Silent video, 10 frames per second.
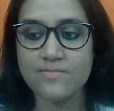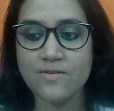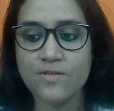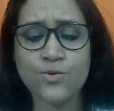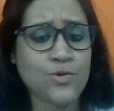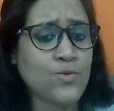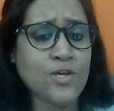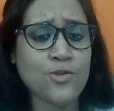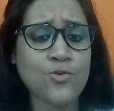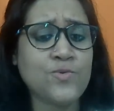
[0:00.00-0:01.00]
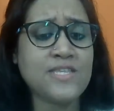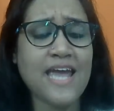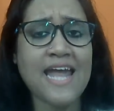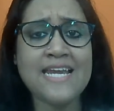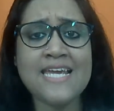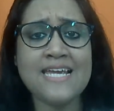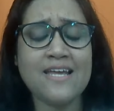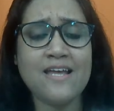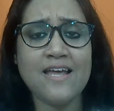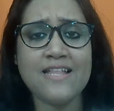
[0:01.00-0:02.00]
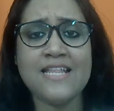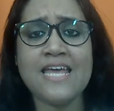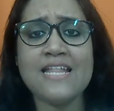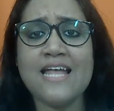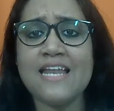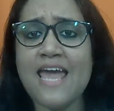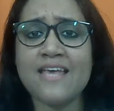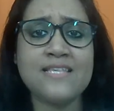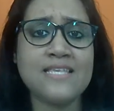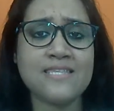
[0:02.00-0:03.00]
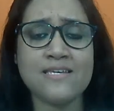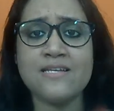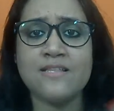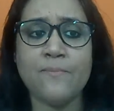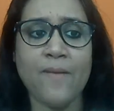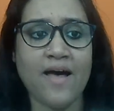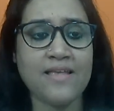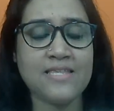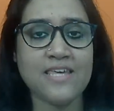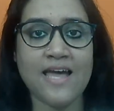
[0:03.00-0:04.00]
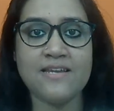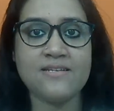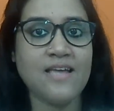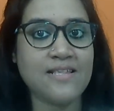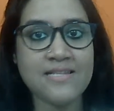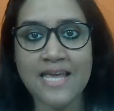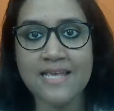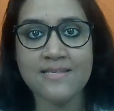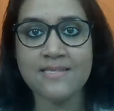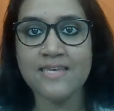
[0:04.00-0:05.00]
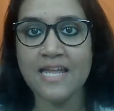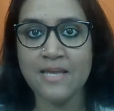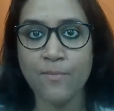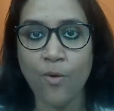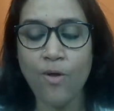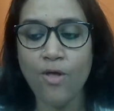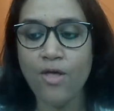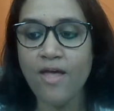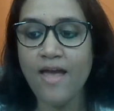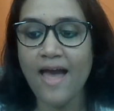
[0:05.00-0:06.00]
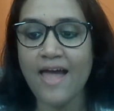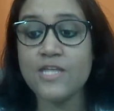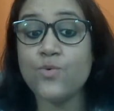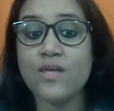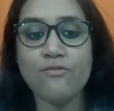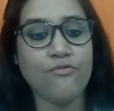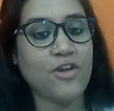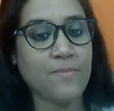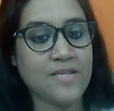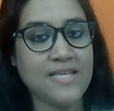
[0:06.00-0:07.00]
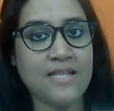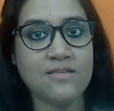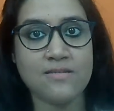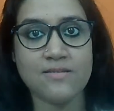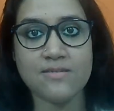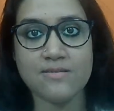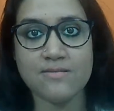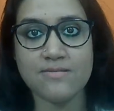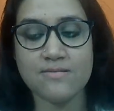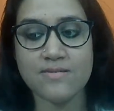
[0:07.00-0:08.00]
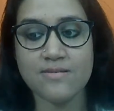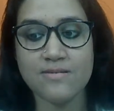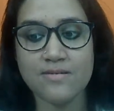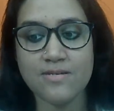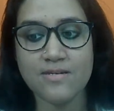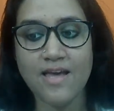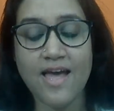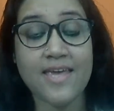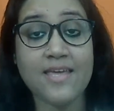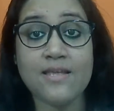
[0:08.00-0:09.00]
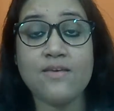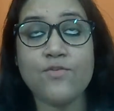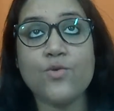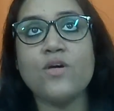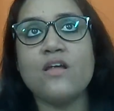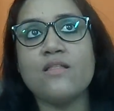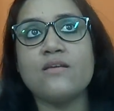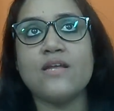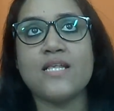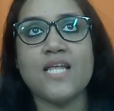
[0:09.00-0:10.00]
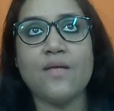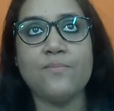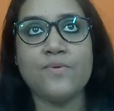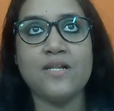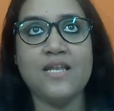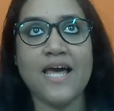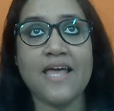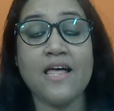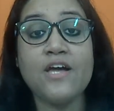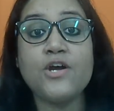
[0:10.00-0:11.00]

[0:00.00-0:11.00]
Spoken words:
So you can choose anything that existed in the past and it doesn't exist anymore, and you can frame a sentence. I can give you another example like